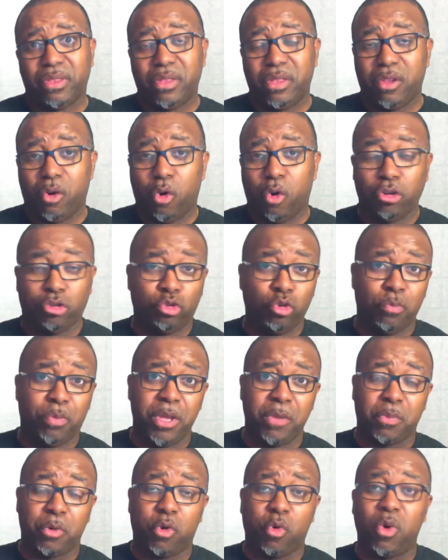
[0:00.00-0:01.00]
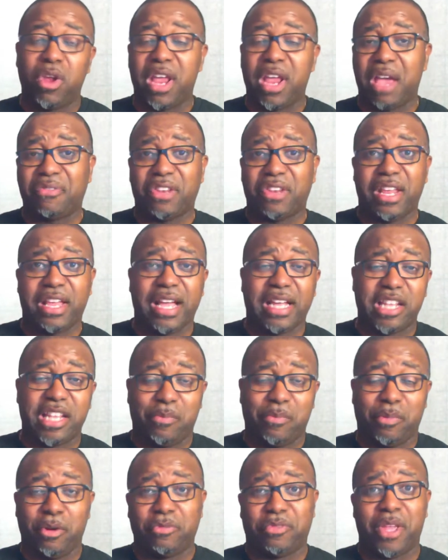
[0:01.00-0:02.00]
or two people quit after they got their
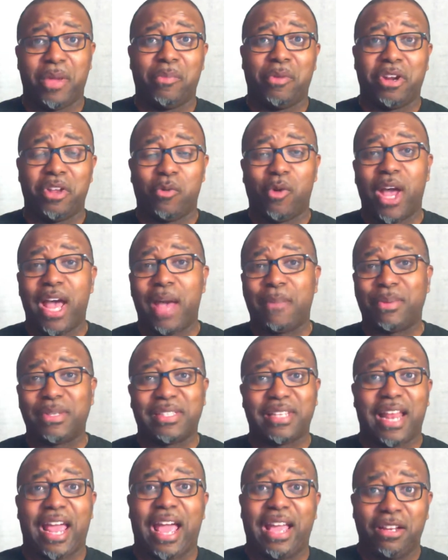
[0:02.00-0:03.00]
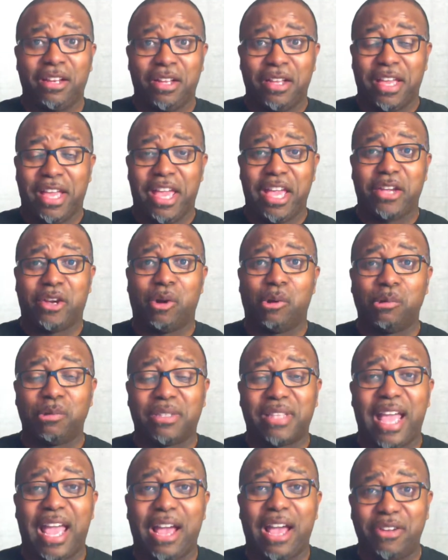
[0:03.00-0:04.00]
birthday money? What happens to that? It goes
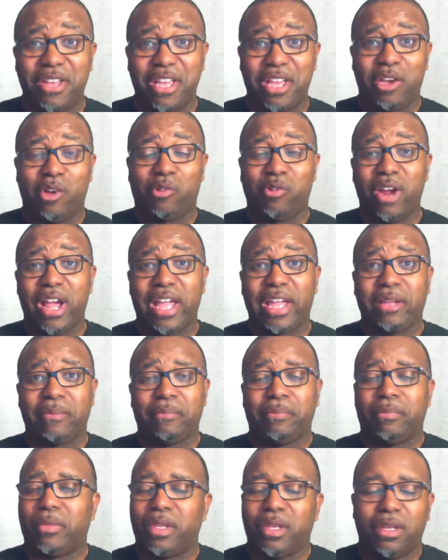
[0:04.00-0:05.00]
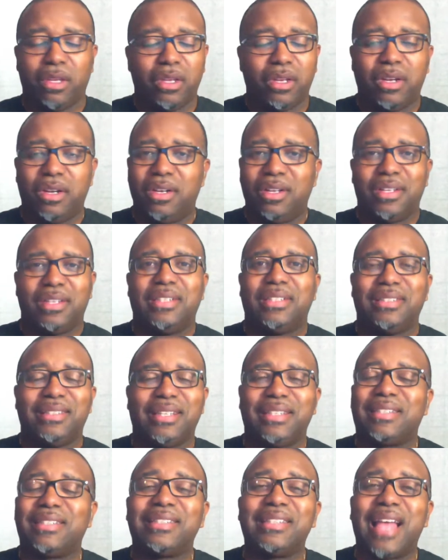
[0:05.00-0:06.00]
downhill, right?
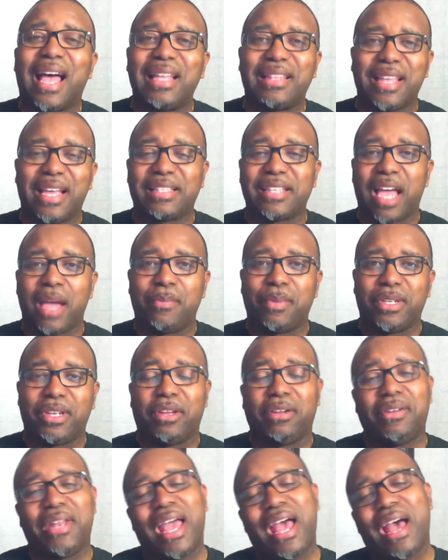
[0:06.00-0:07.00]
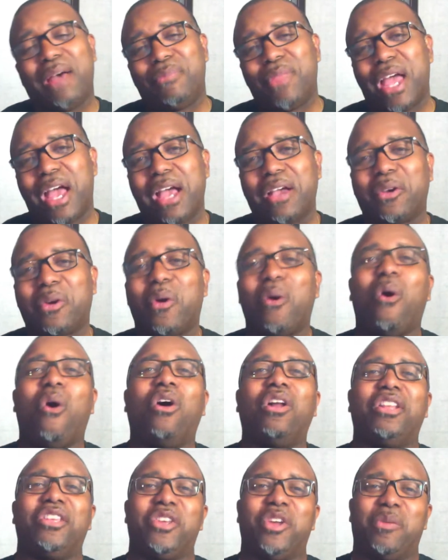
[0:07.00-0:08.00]
This is not that type of deal. Now, I'm not
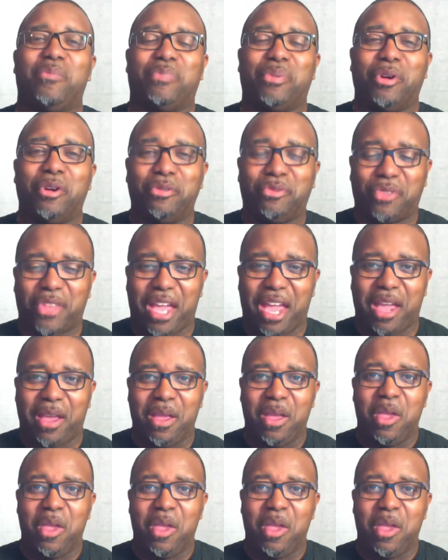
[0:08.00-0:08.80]
calling your birthday